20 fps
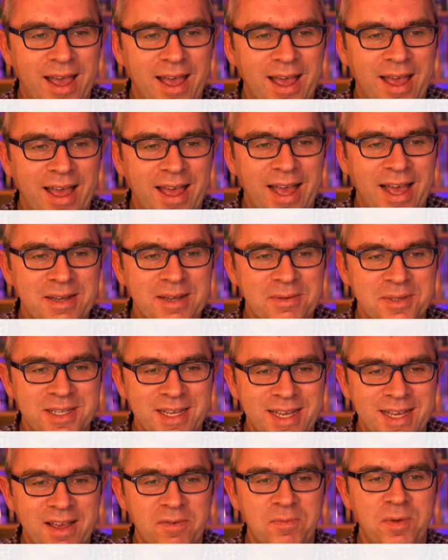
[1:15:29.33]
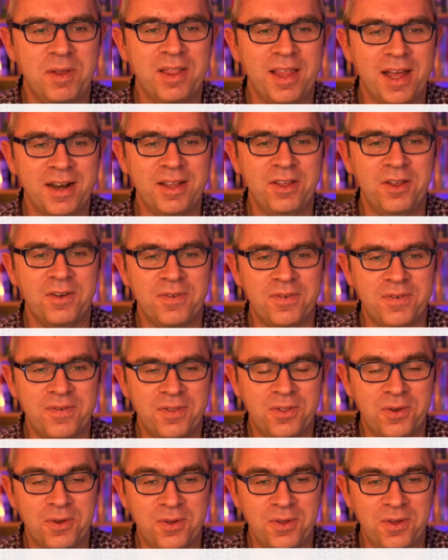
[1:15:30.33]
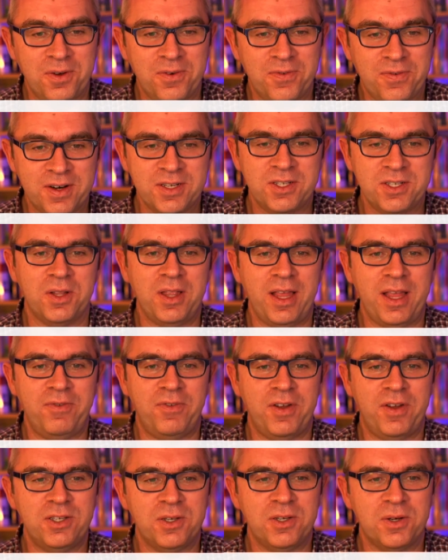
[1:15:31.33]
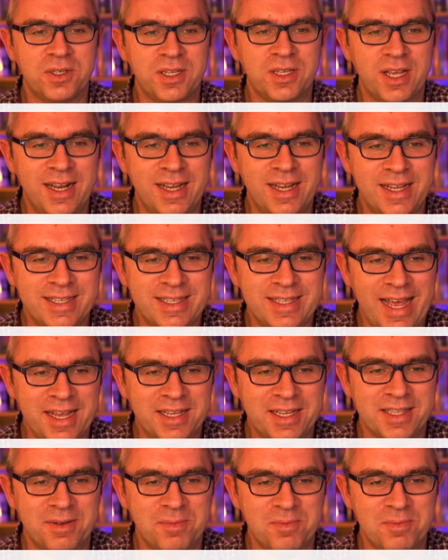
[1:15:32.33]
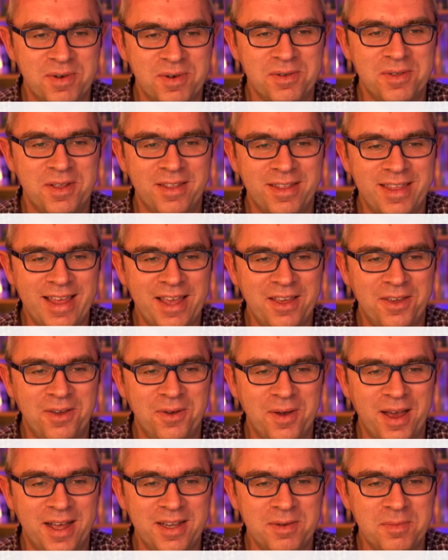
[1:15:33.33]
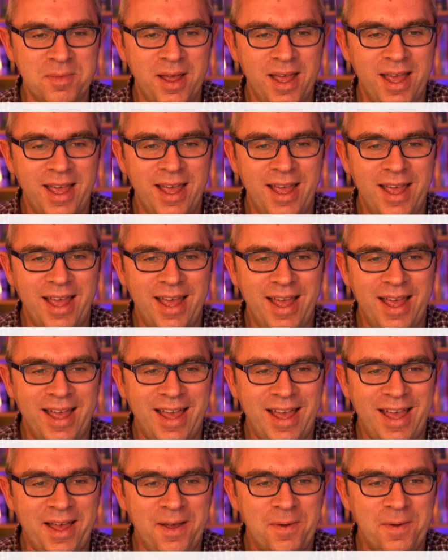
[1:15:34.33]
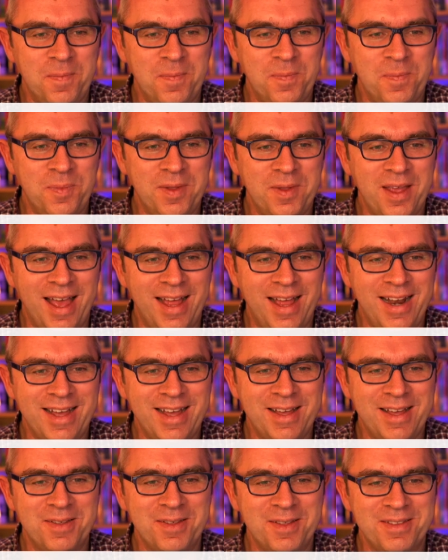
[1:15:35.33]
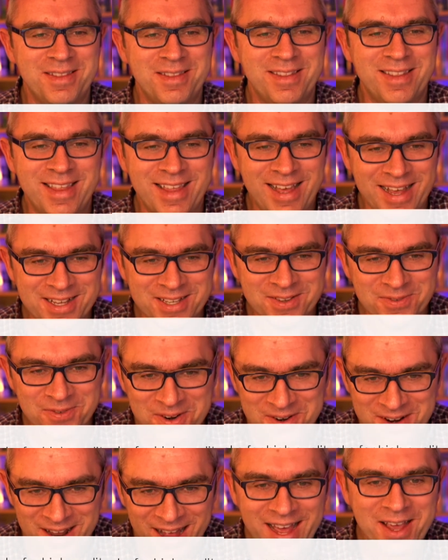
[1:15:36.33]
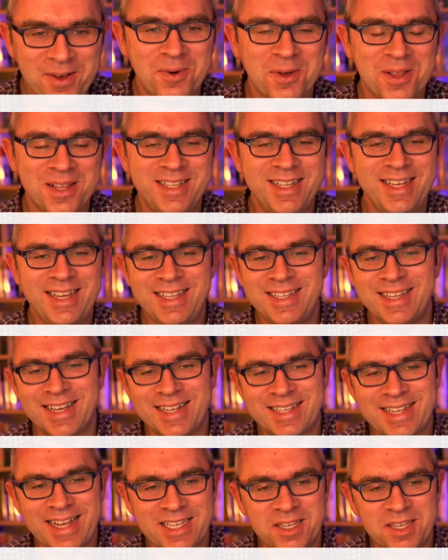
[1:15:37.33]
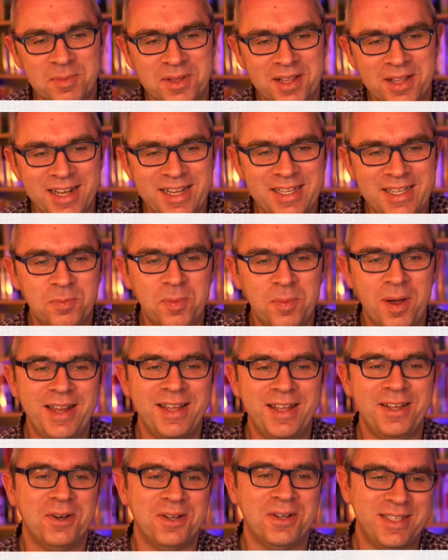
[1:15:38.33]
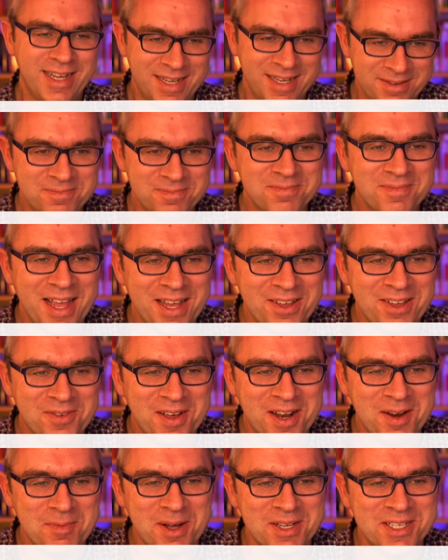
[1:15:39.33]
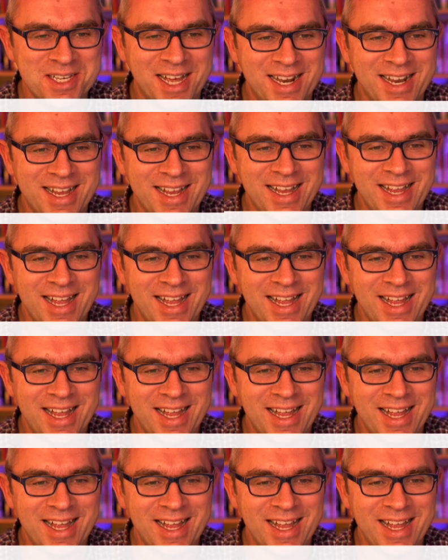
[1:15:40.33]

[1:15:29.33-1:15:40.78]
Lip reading: Adam's saying, I've been learning through your first online French course and it is excellent. Brilliant. Thank you, Adam. Anna, thanks for high quality, easy, accessible and inspiring content. Thank you very much, Anna.